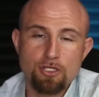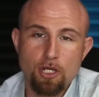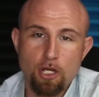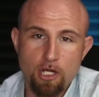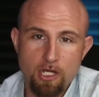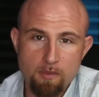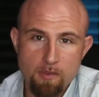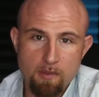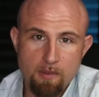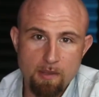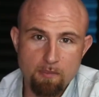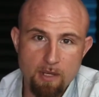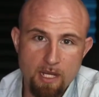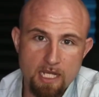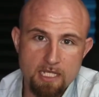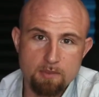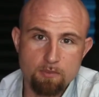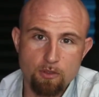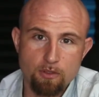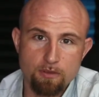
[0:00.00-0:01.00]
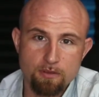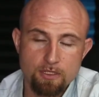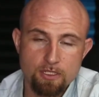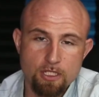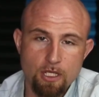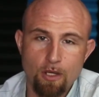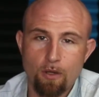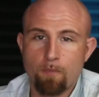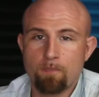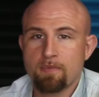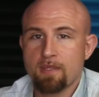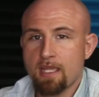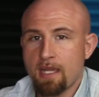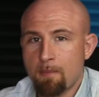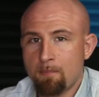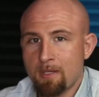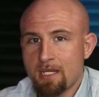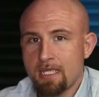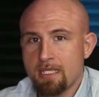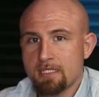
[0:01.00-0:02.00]
are going to be made possible. So
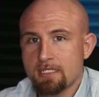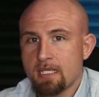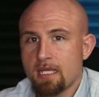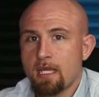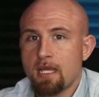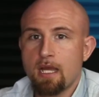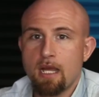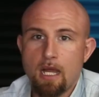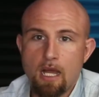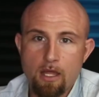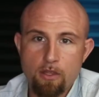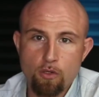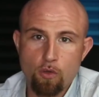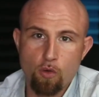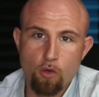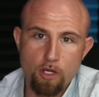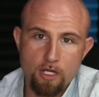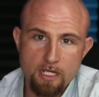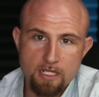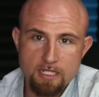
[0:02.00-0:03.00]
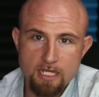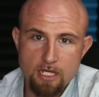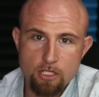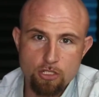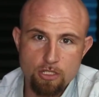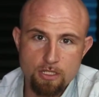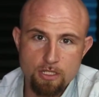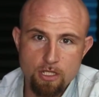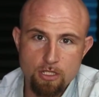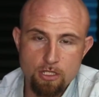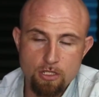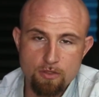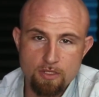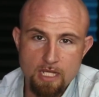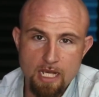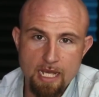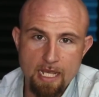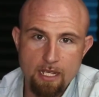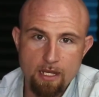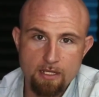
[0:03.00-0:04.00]
companies, other organizations could use
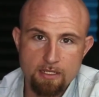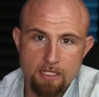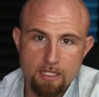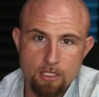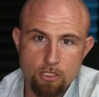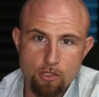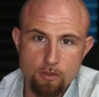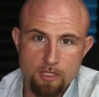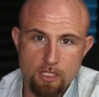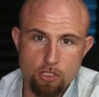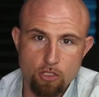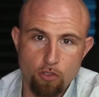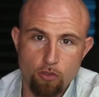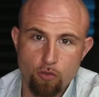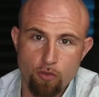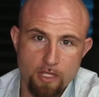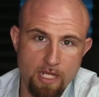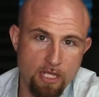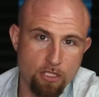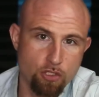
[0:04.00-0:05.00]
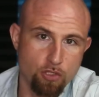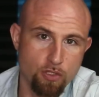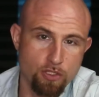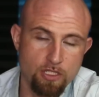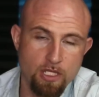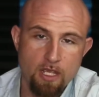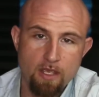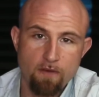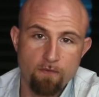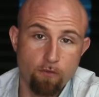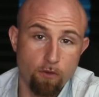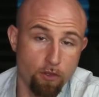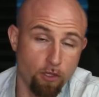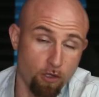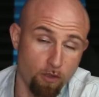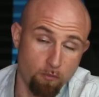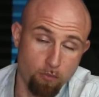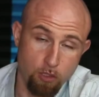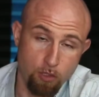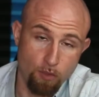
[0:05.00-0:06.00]
Ion to issue digital credentials for their
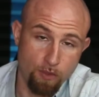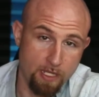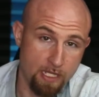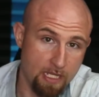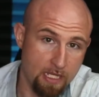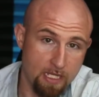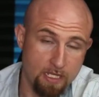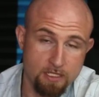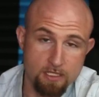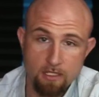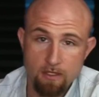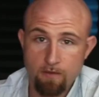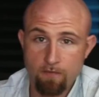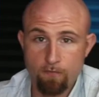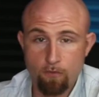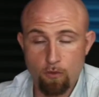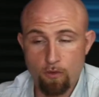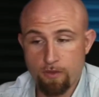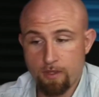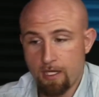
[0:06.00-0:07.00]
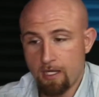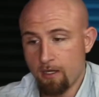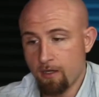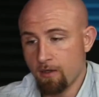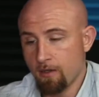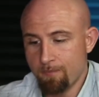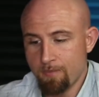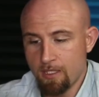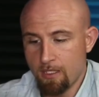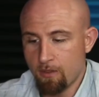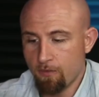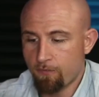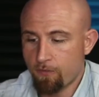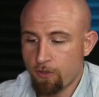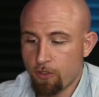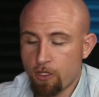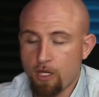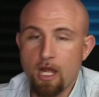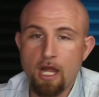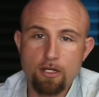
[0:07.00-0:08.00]
employees, for their you know for
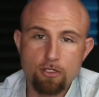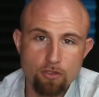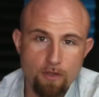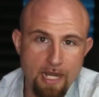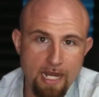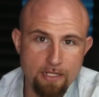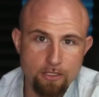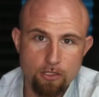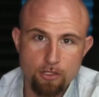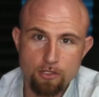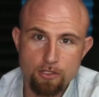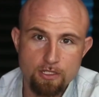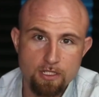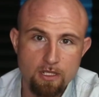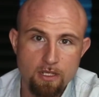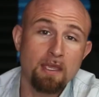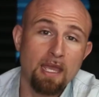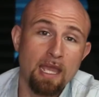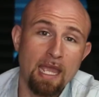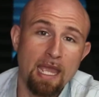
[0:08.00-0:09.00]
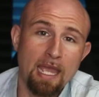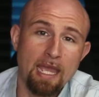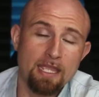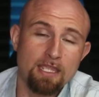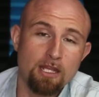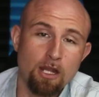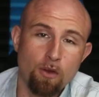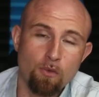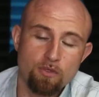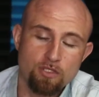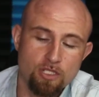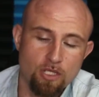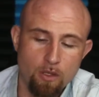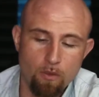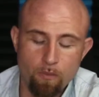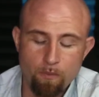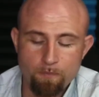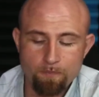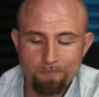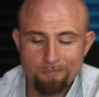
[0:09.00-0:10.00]
their contractors, and you know
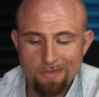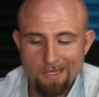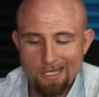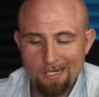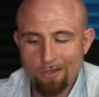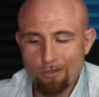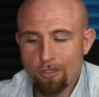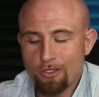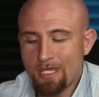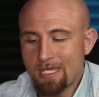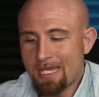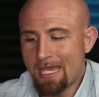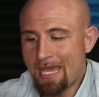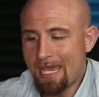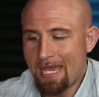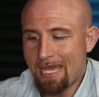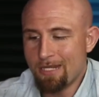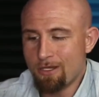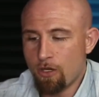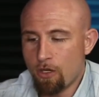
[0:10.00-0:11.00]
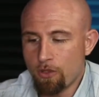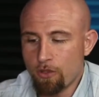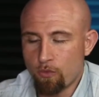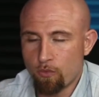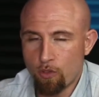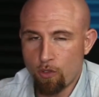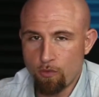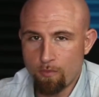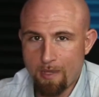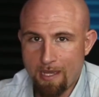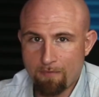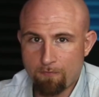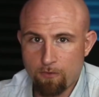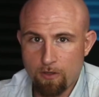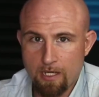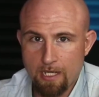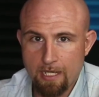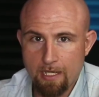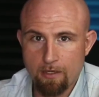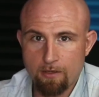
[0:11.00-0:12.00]
so kind of looking ahead on the roadmap
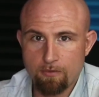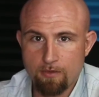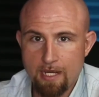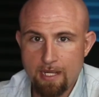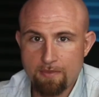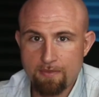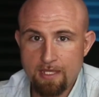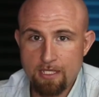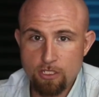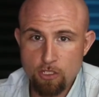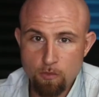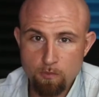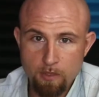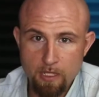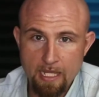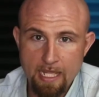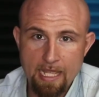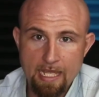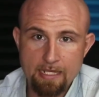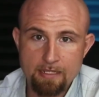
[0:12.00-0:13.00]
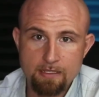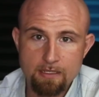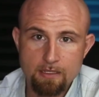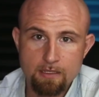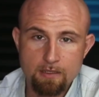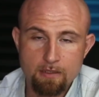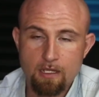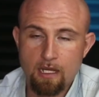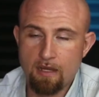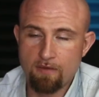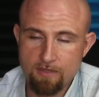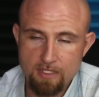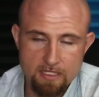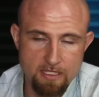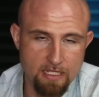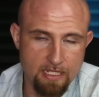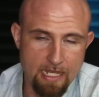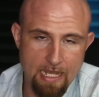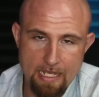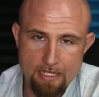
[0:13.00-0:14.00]
for Ion, right? They do plan,
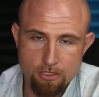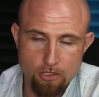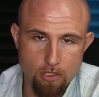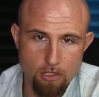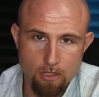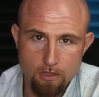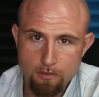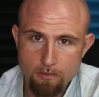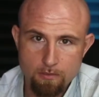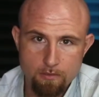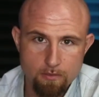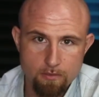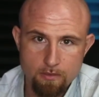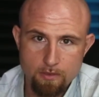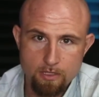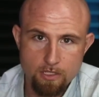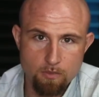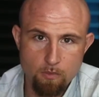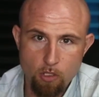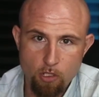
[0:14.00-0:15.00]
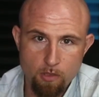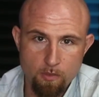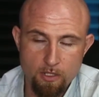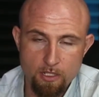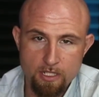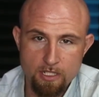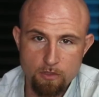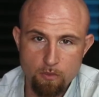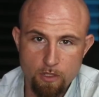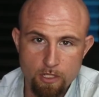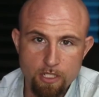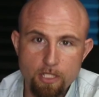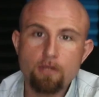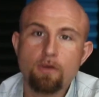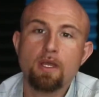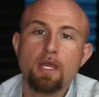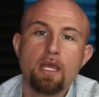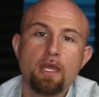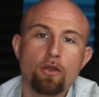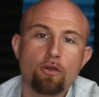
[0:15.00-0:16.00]
obviously, as all small communities want to
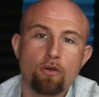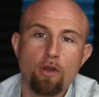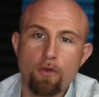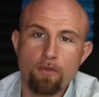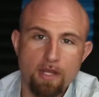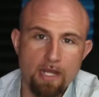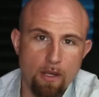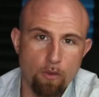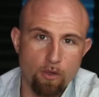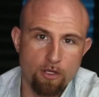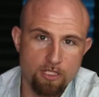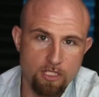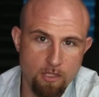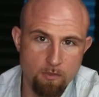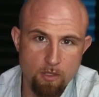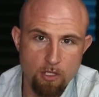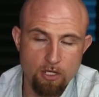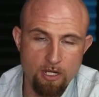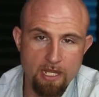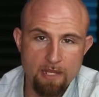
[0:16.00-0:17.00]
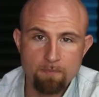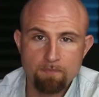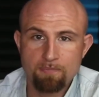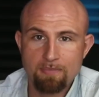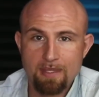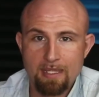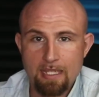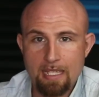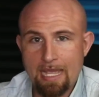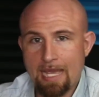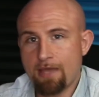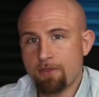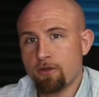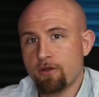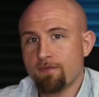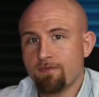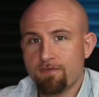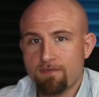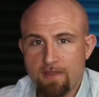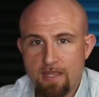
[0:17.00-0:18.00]
do, grow the network's community,
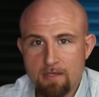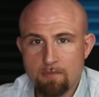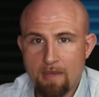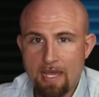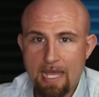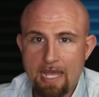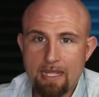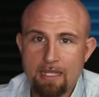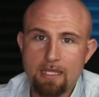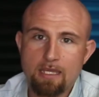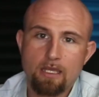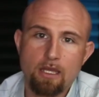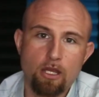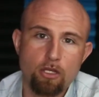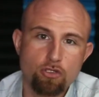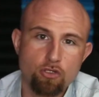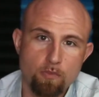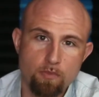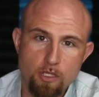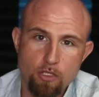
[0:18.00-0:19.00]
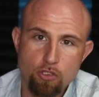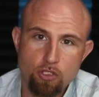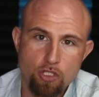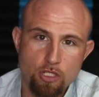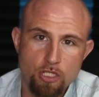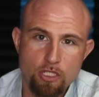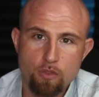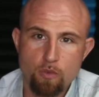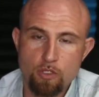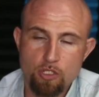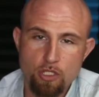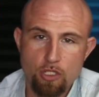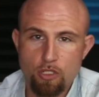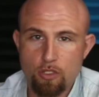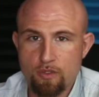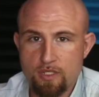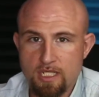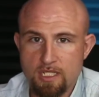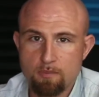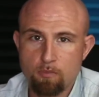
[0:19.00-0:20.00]
gather feedback, contributions, which
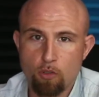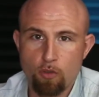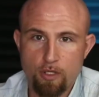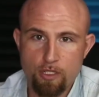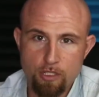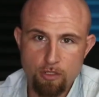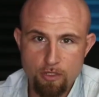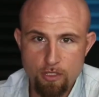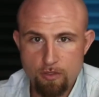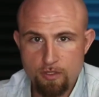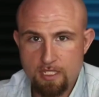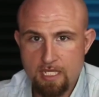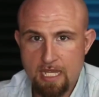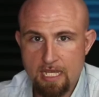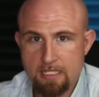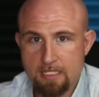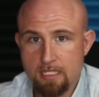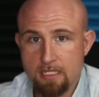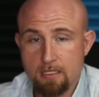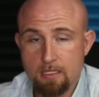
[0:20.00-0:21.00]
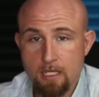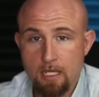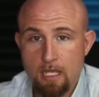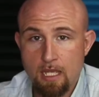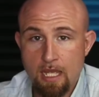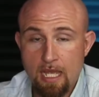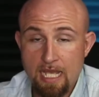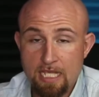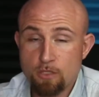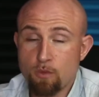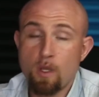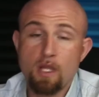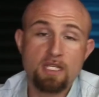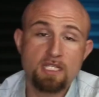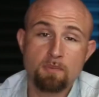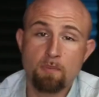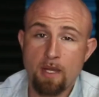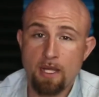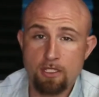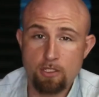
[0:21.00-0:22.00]
includes exploring new use cases, as well
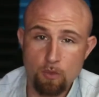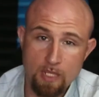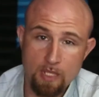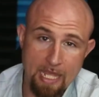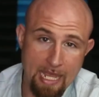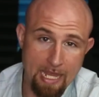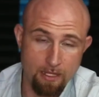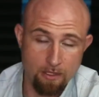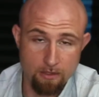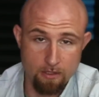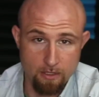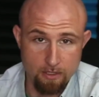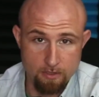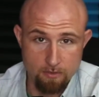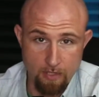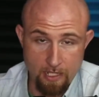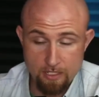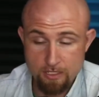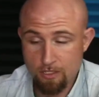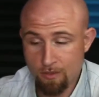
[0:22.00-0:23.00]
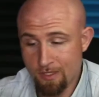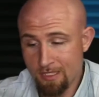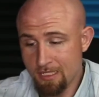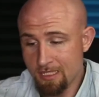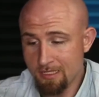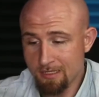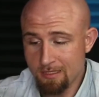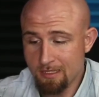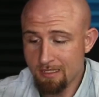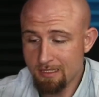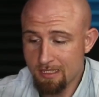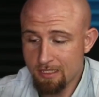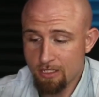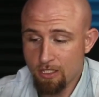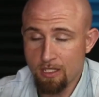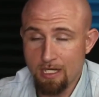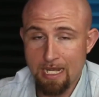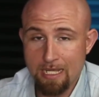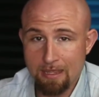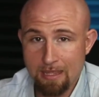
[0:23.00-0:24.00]
as sponsoring hackathons, right? So this is this is
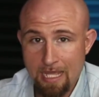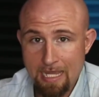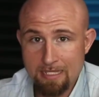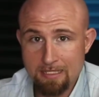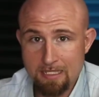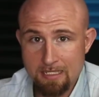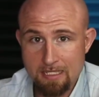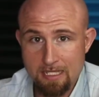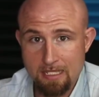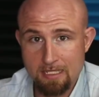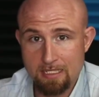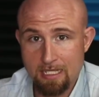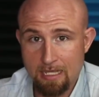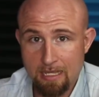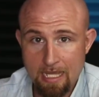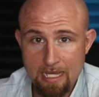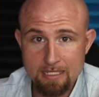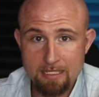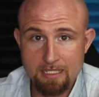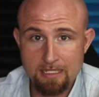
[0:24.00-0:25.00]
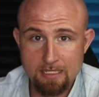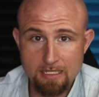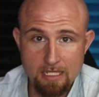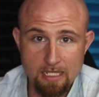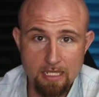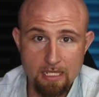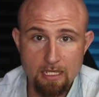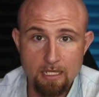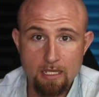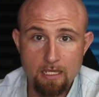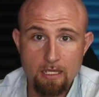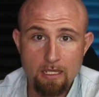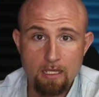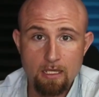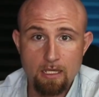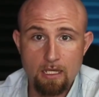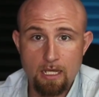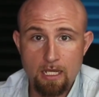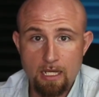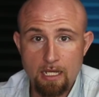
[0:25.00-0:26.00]
good. I like to see this. I like to see
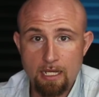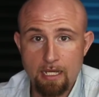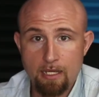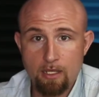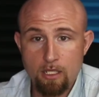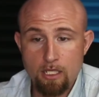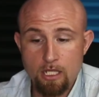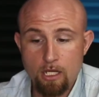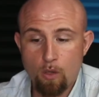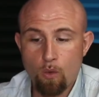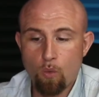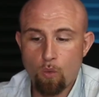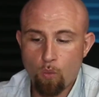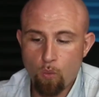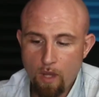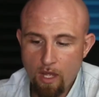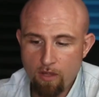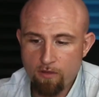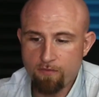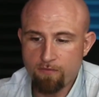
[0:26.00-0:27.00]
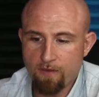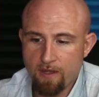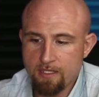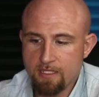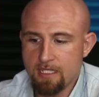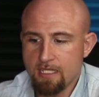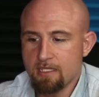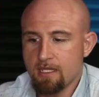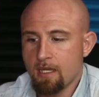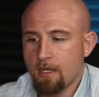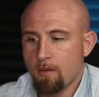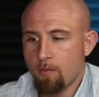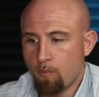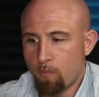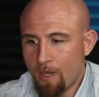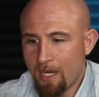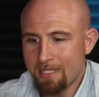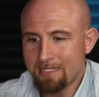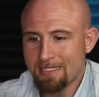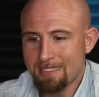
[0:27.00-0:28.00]
uh, you know, well-funded
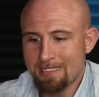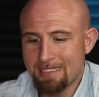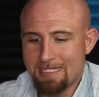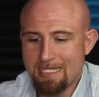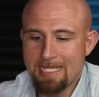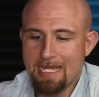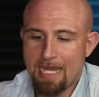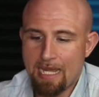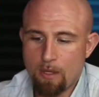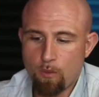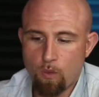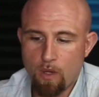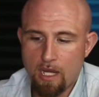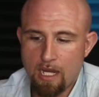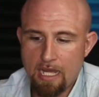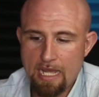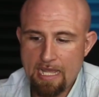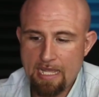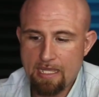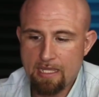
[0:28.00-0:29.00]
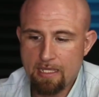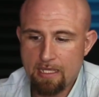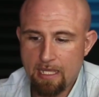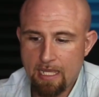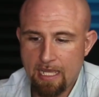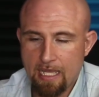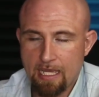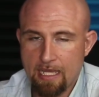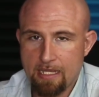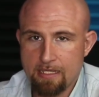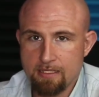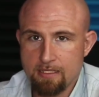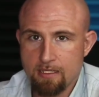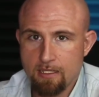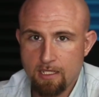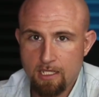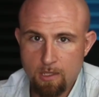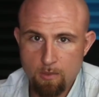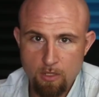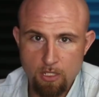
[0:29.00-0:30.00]
but DIY and
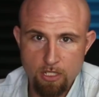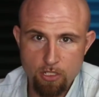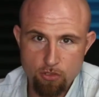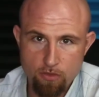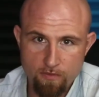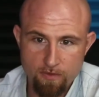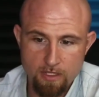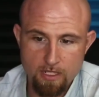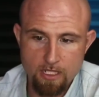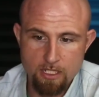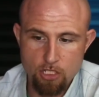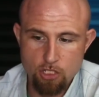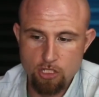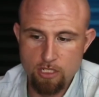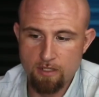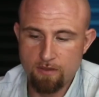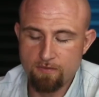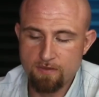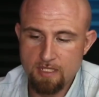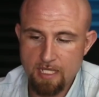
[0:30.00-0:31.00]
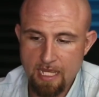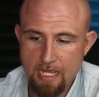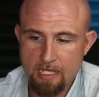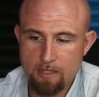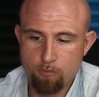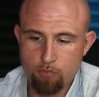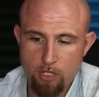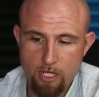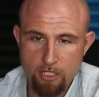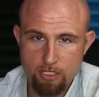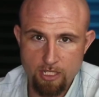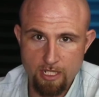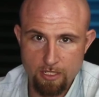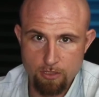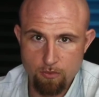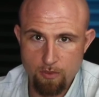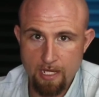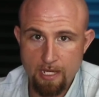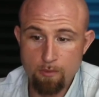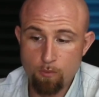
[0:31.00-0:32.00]
community-driven initiatives and
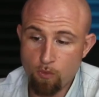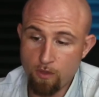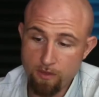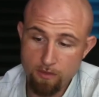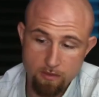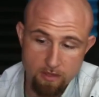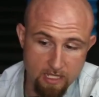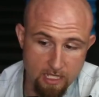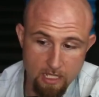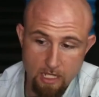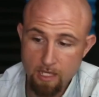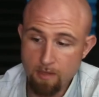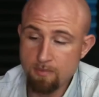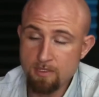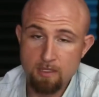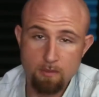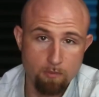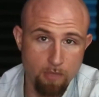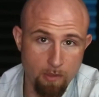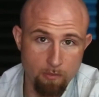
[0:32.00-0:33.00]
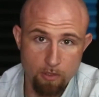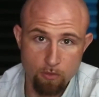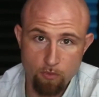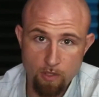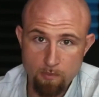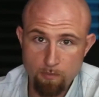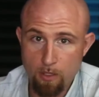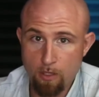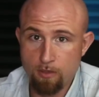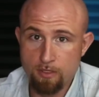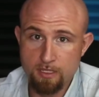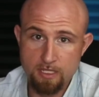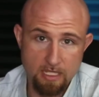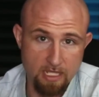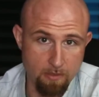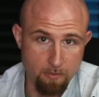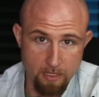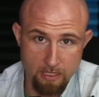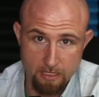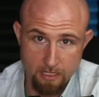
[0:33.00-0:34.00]
projects, right? With GitHub's, public repos, and the
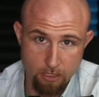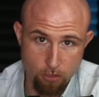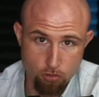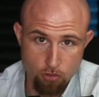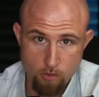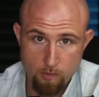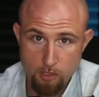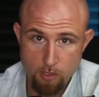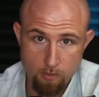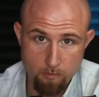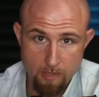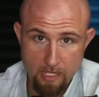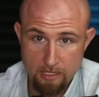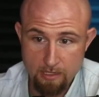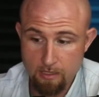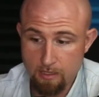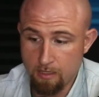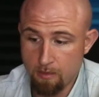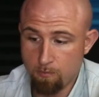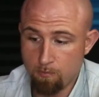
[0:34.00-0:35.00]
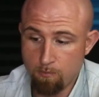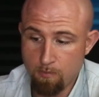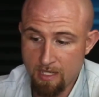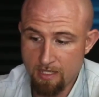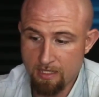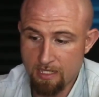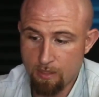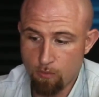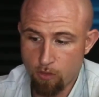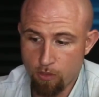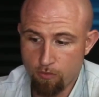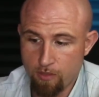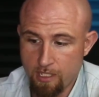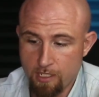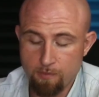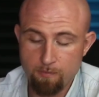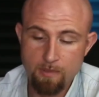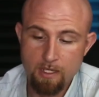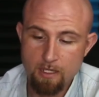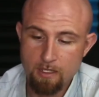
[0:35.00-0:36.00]
ability to contribute and make the make the network greater.